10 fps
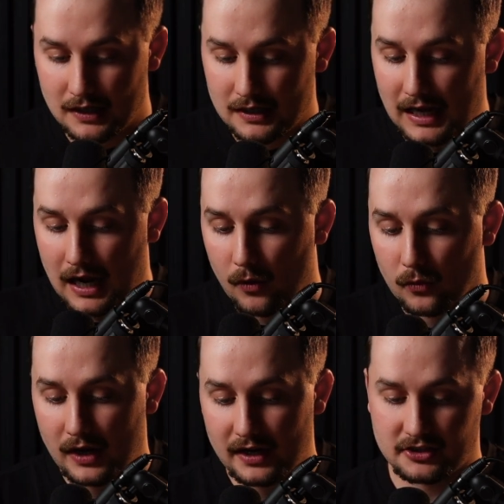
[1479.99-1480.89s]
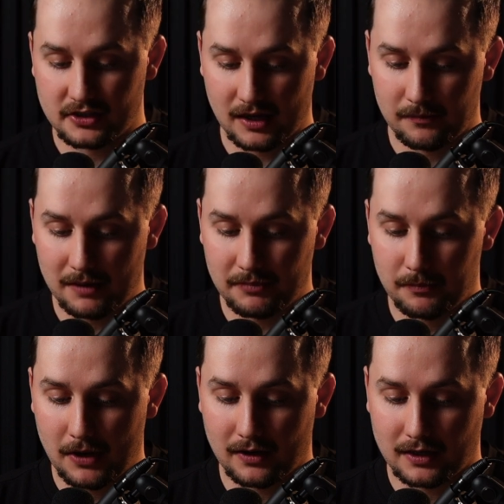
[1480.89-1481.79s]
Now, right as you get maybe
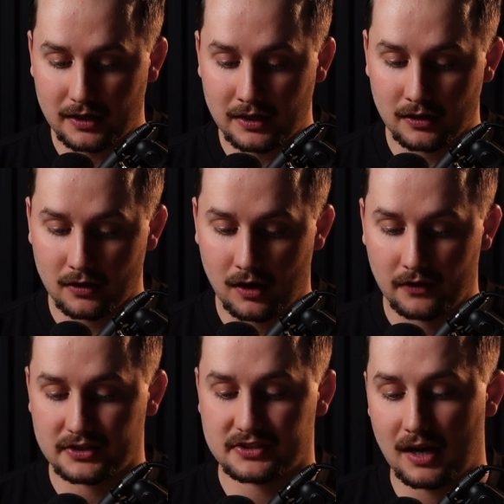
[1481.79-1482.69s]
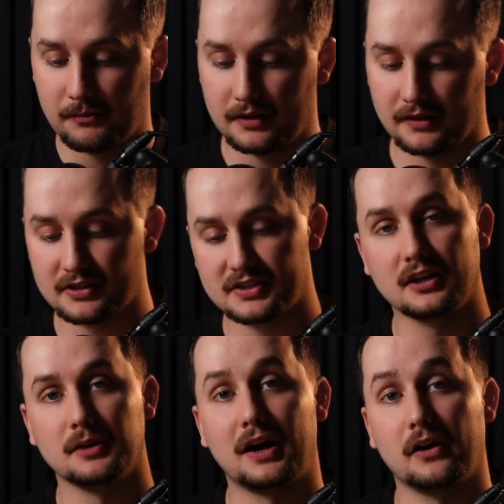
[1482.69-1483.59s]
about here on this timeline, let's say
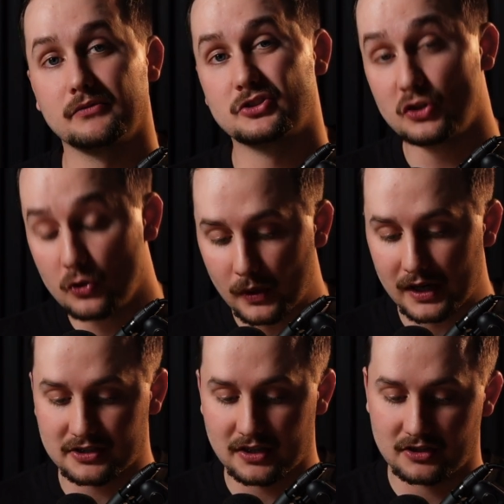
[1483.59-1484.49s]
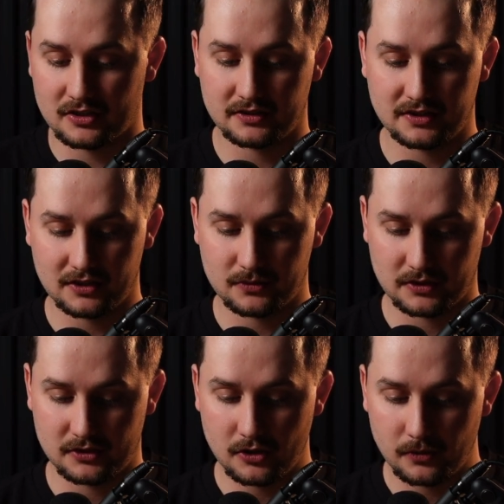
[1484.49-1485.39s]
you're about 2 weeks in, so let's say this was
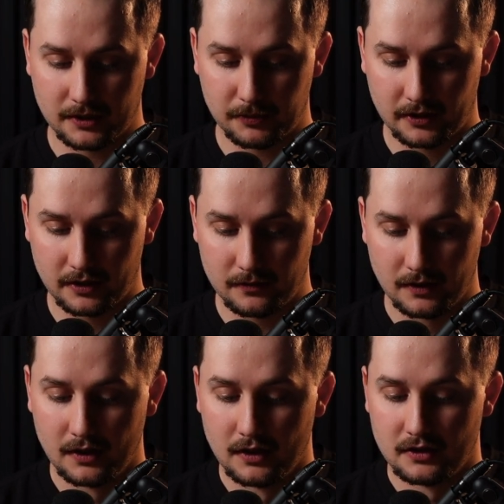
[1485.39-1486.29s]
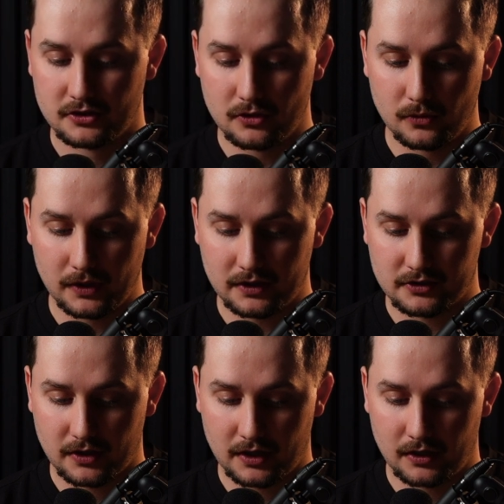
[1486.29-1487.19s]
a 2-week period, 2
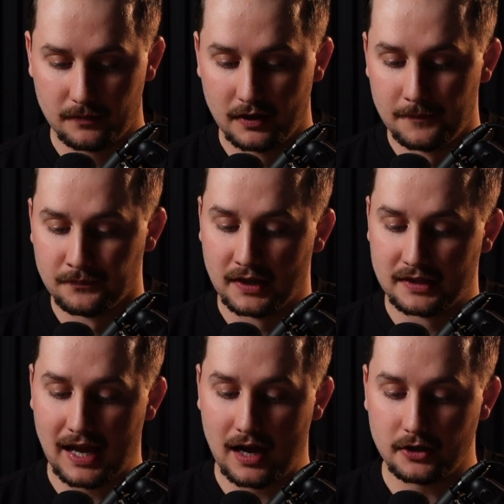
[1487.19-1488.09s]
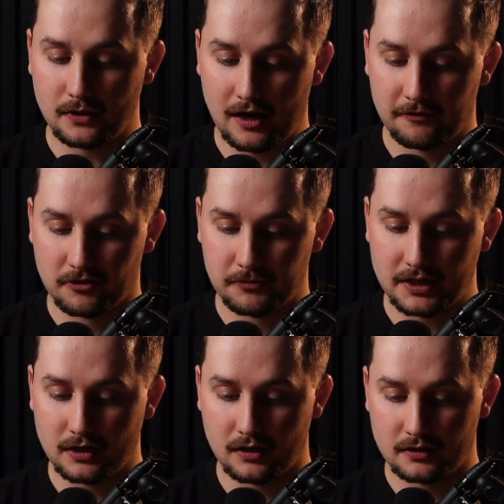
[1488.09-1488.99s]
weeks right here. Now you have from
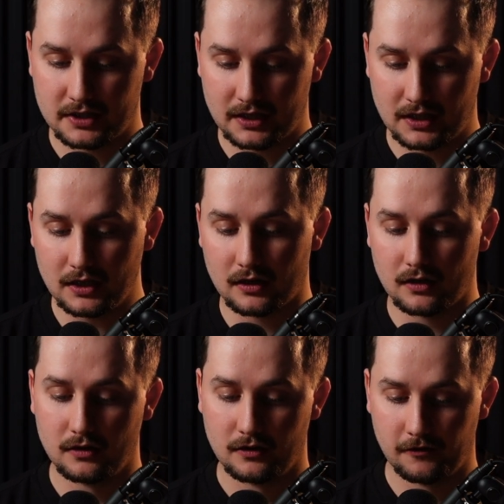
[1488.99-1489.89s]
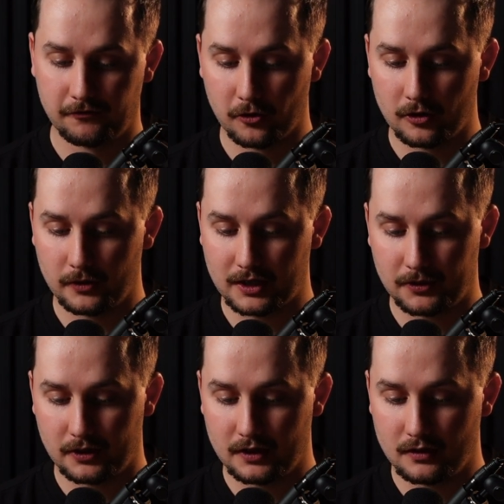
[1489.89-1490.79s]
here to here a 4-week
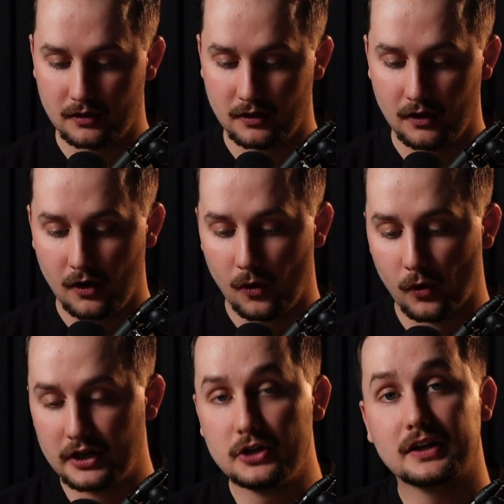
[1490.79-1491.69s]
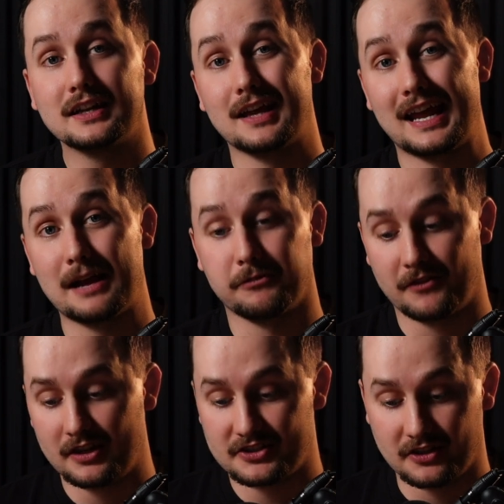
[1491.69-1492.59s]
period where you can
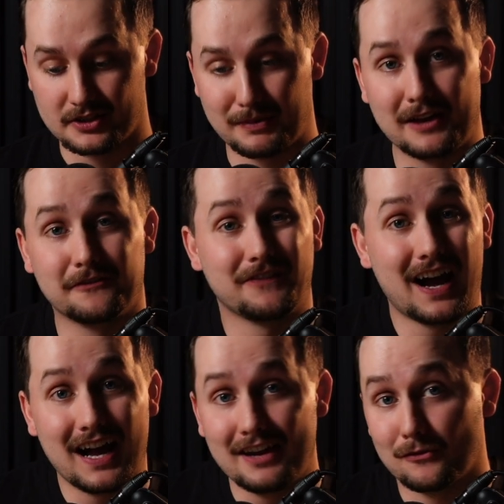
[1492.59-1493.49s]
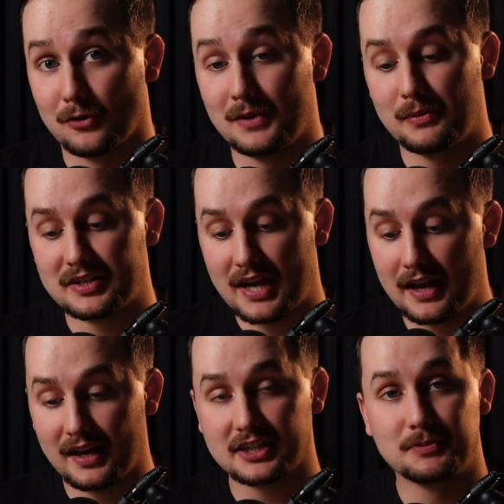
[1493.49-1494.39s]
amplify your sales by 5 or maybe
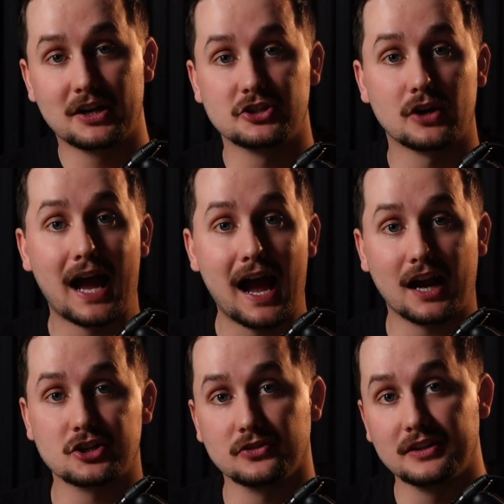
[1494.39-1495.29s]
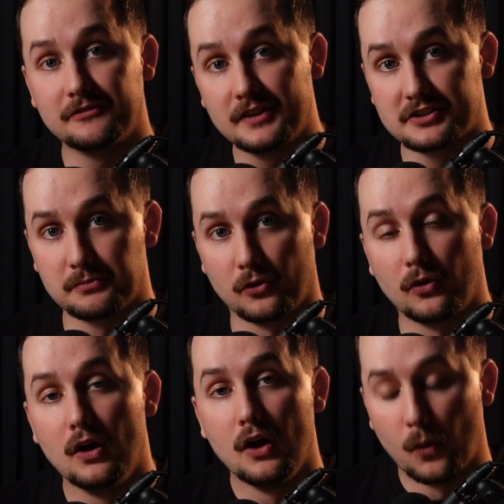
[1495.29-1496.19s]
10x because you're actually
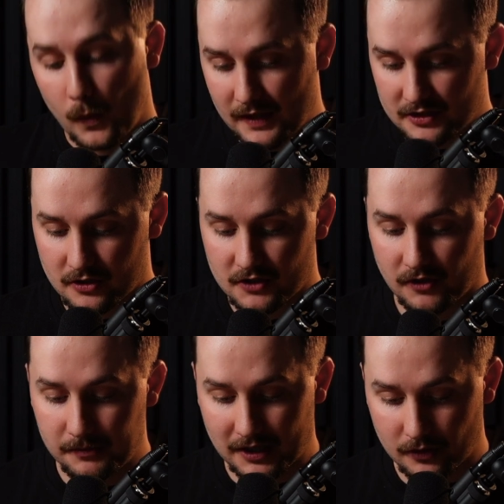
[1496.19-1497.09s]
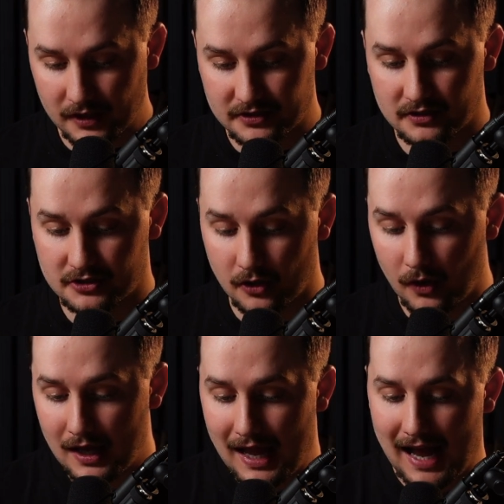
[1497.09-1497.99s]
visible when that search volume increases. So
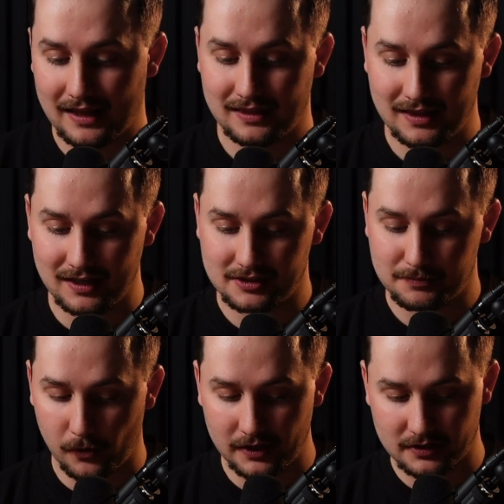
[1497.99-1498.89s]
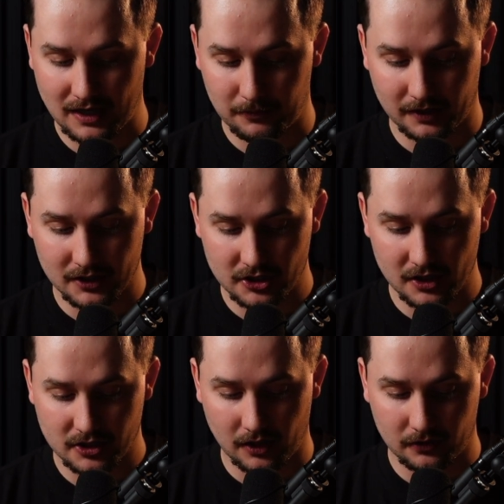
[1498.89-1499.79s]
at this point in time, we're going to
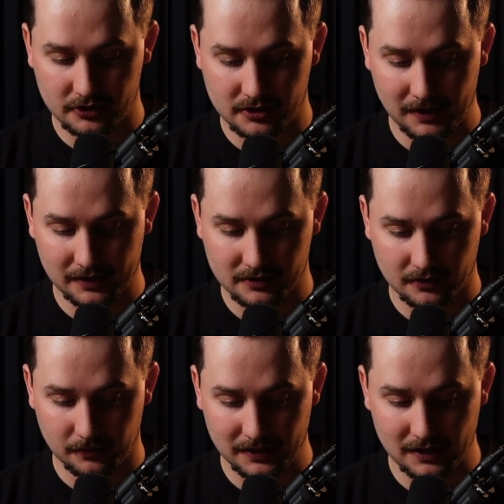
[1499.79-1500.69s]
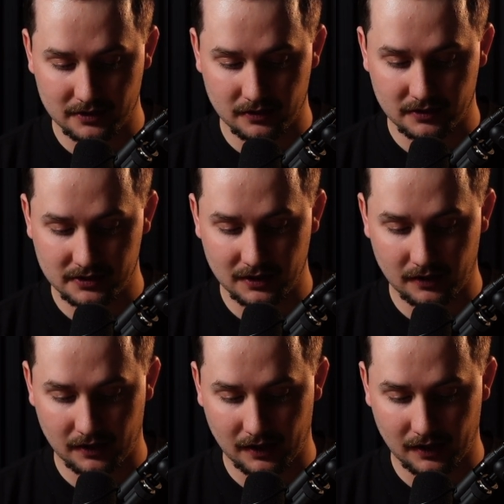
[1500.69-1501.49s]
change colors to make this a little bit easier to see. Now I